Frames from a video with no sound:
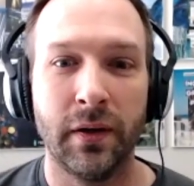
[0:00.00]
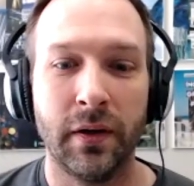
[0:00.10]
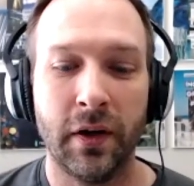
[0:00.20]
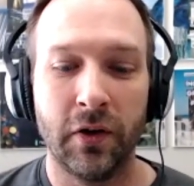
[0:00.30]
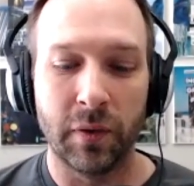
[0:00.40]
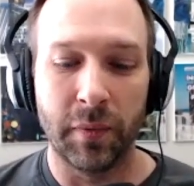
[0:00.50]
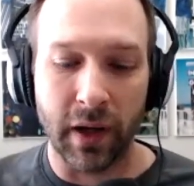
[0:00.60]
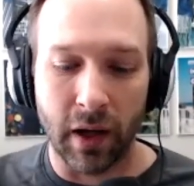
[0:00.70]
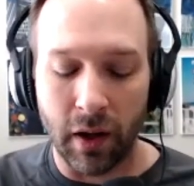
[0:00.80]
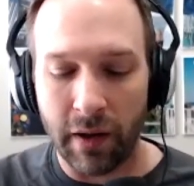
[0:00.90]
Mm-hmm. So I'm like,
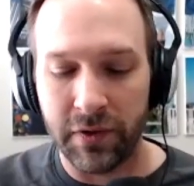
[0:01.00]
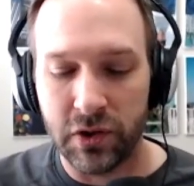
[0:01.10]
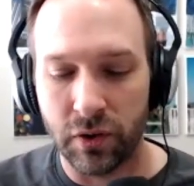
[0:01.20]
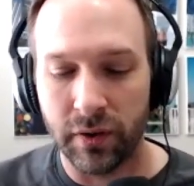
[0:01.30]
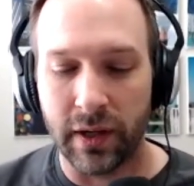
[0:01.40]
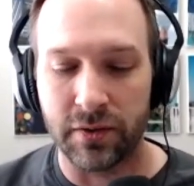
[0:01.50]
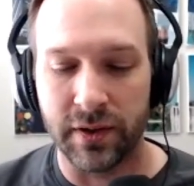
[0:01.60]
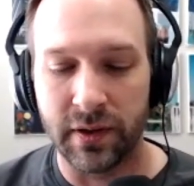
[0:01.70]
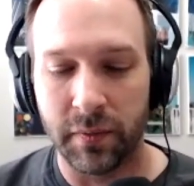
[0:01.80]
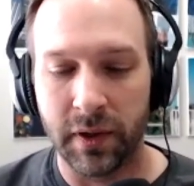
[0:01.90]
I'll oh, have these journaling
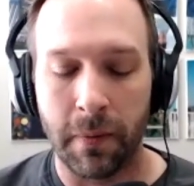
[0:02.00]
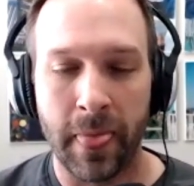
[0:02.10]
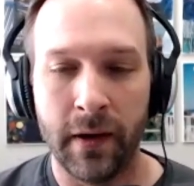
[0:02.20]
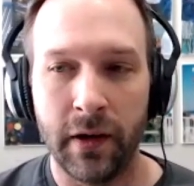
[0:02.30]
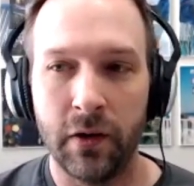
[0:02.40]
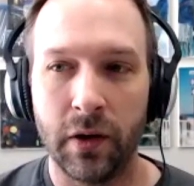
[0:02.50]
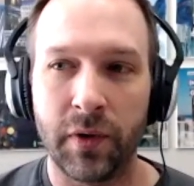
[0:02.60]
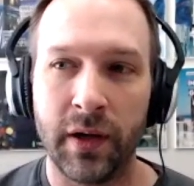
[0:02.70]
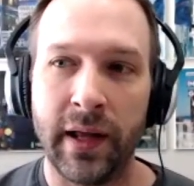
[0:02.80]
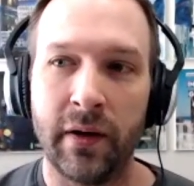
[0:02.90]
exercises. And I'm like, you know, I'm
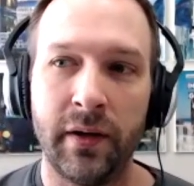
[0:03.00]
writing down.